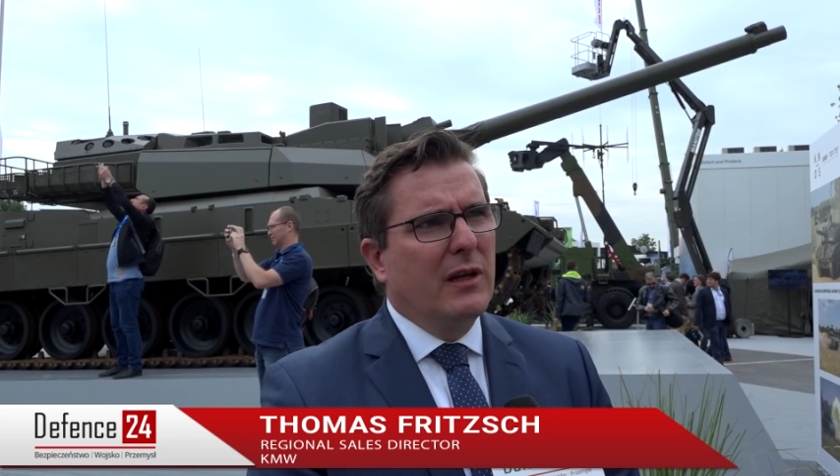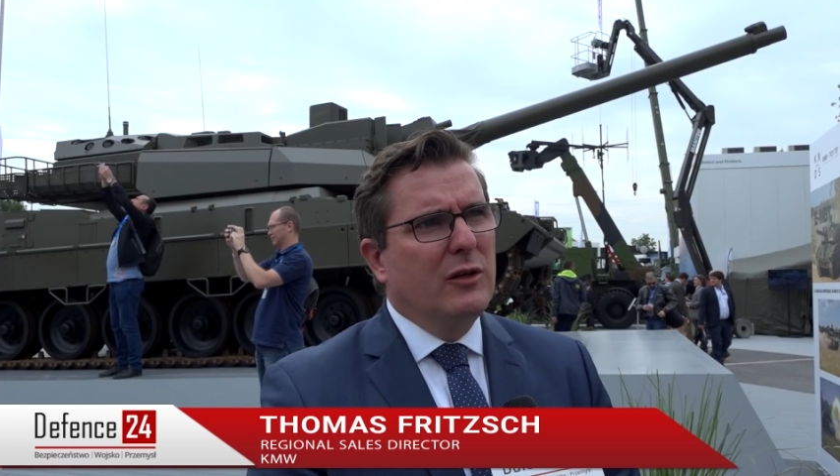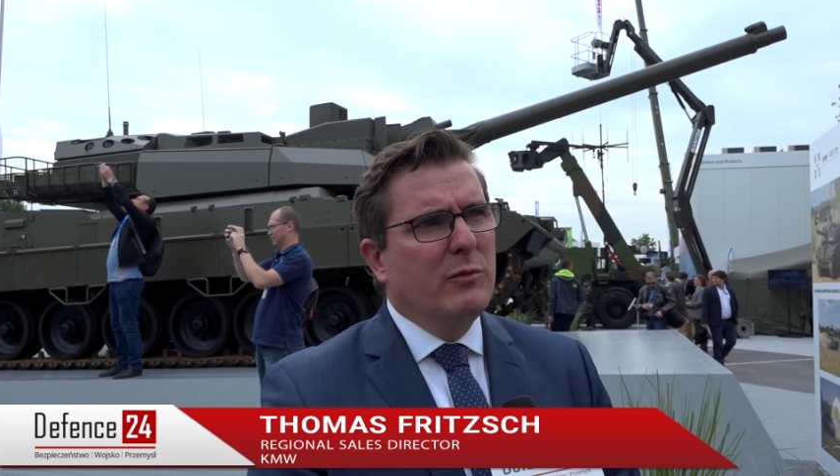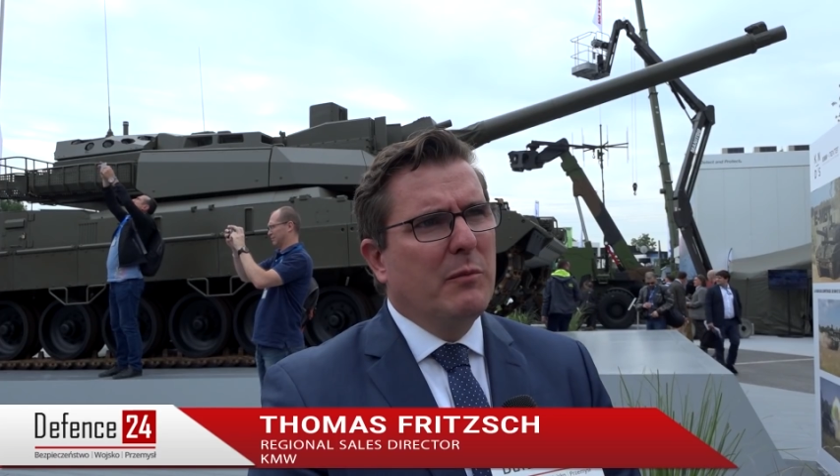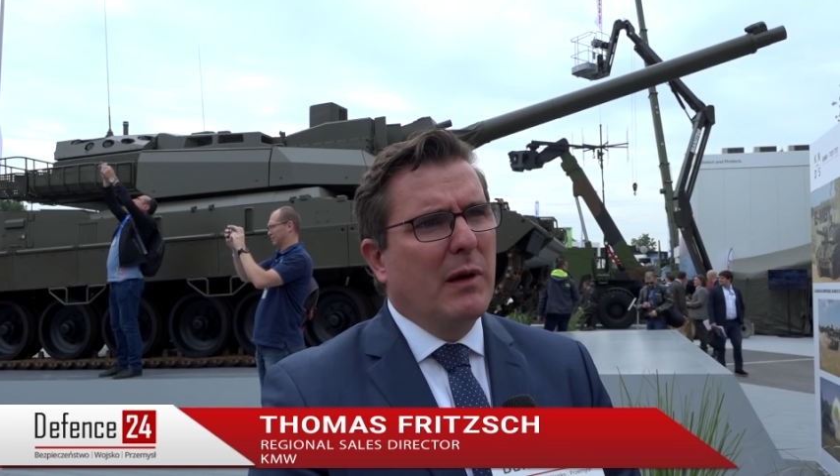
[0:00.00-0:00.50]
a
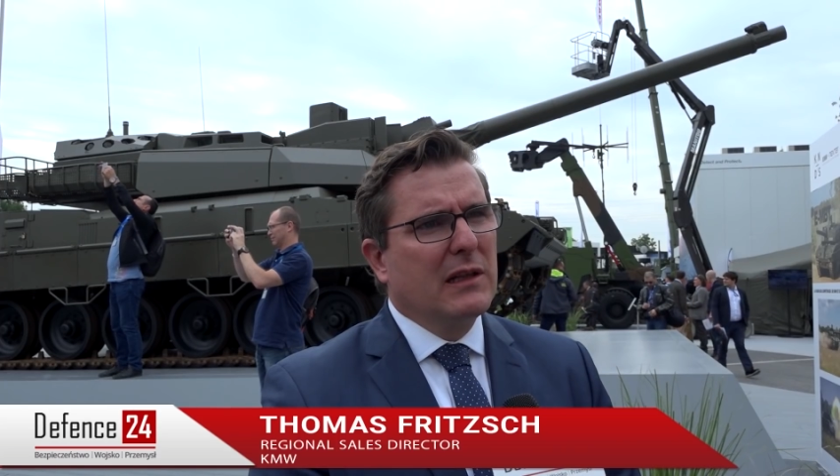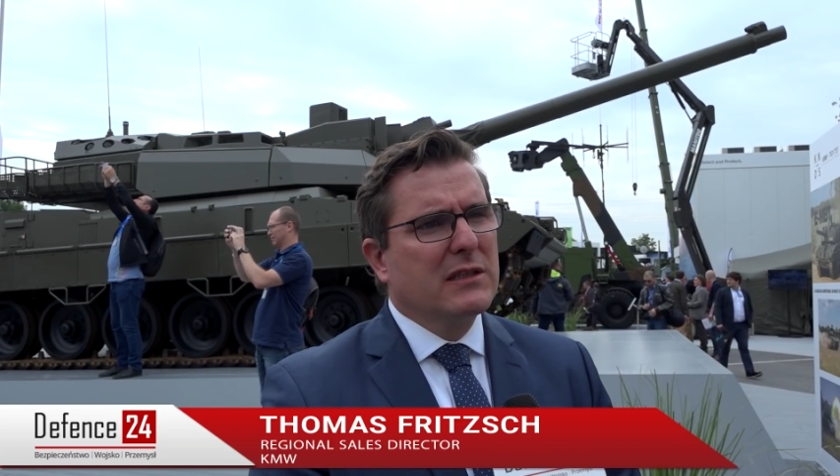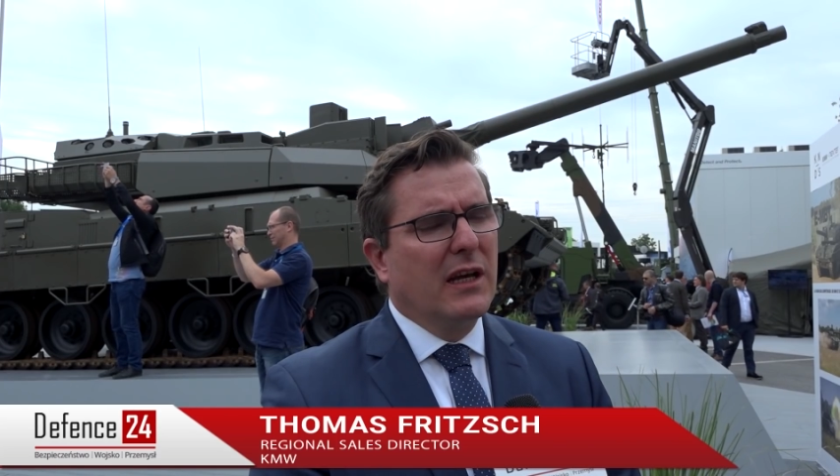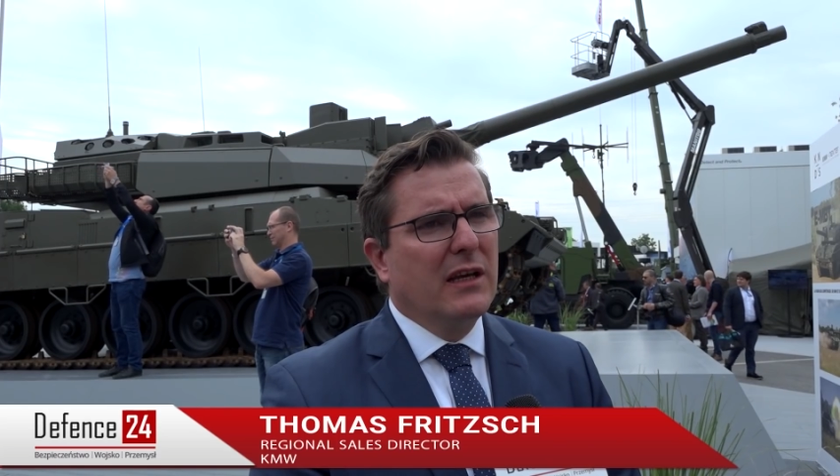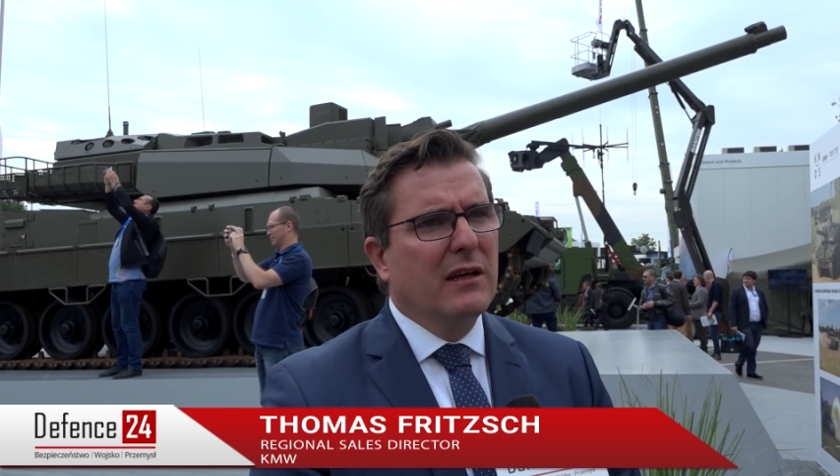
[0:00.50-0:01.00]
new main battle
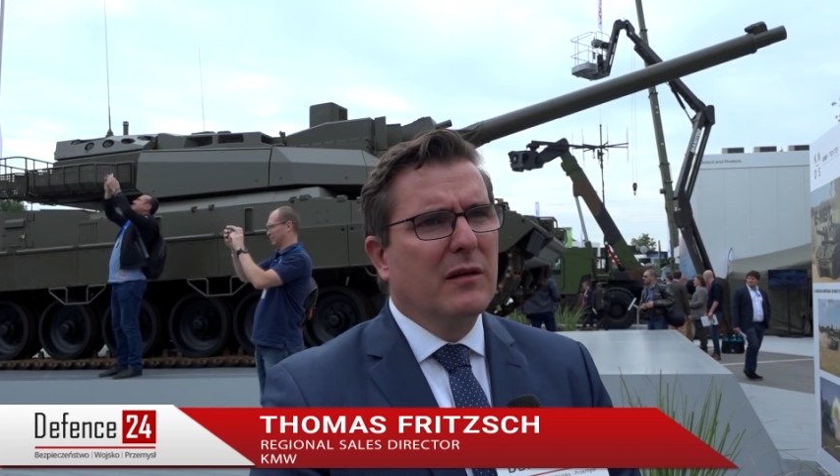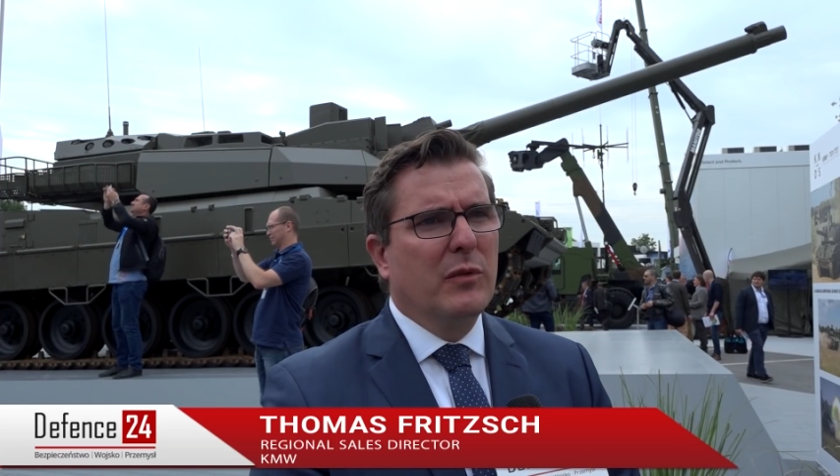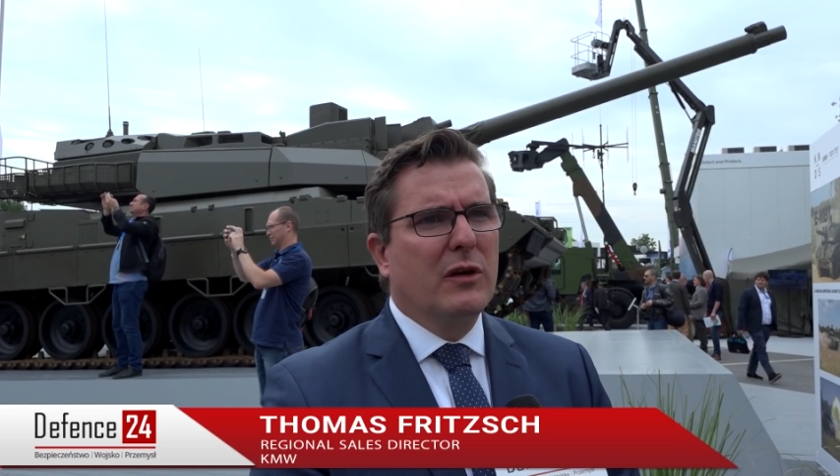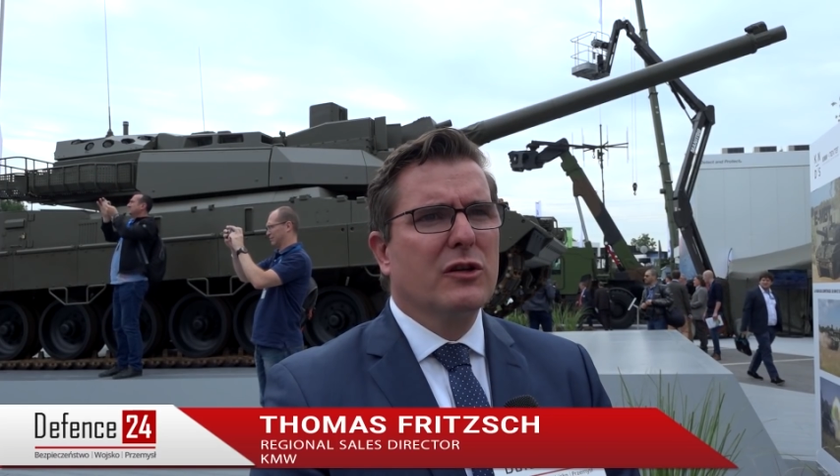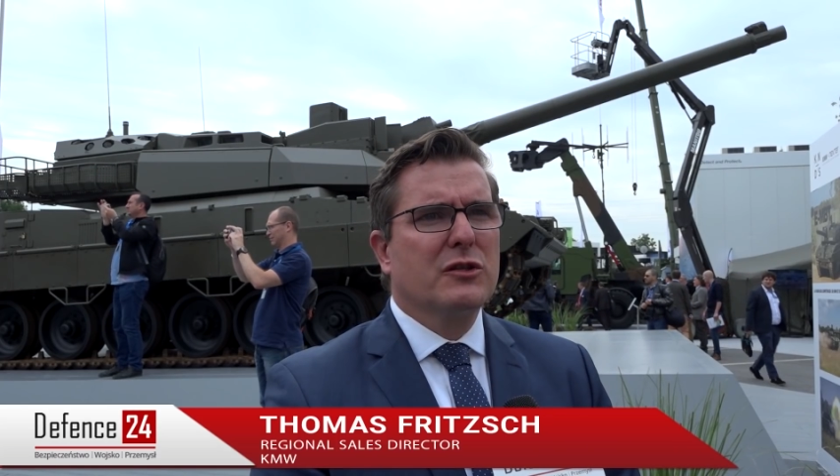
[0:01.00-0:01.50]
tank,
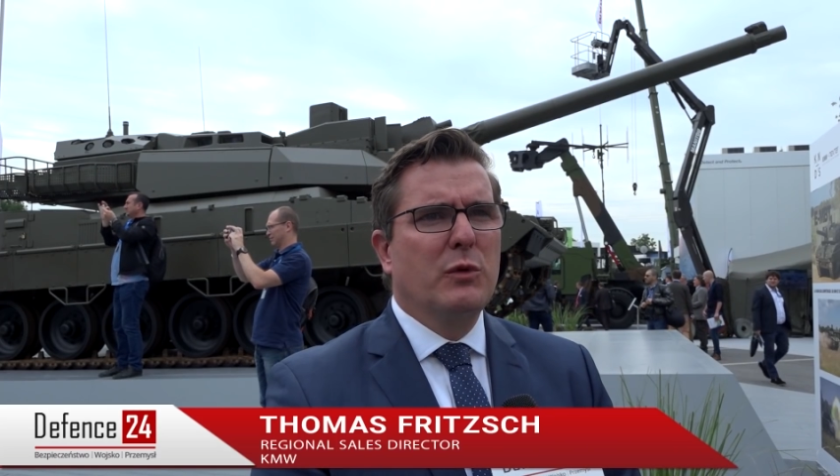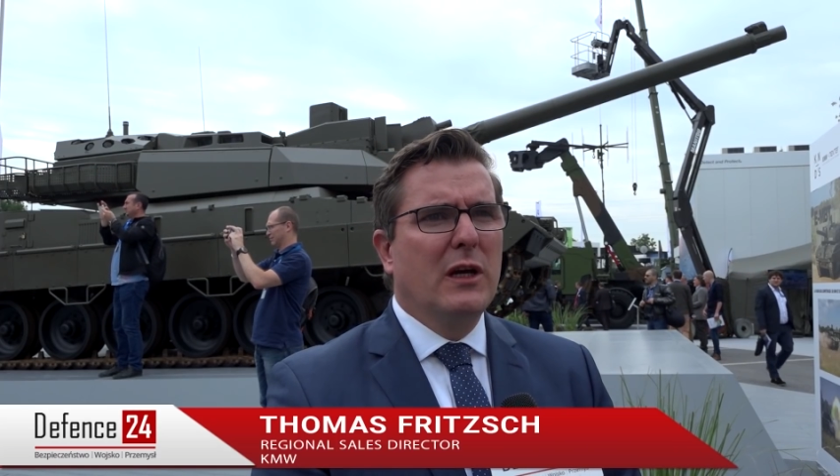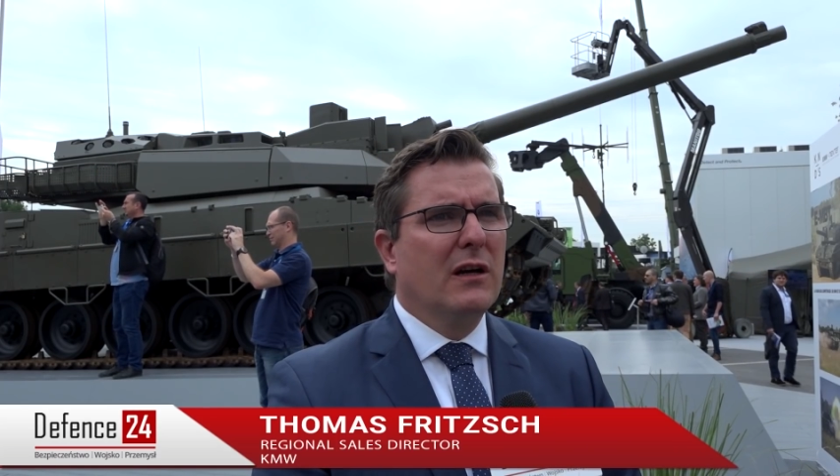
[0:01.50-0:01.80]
because we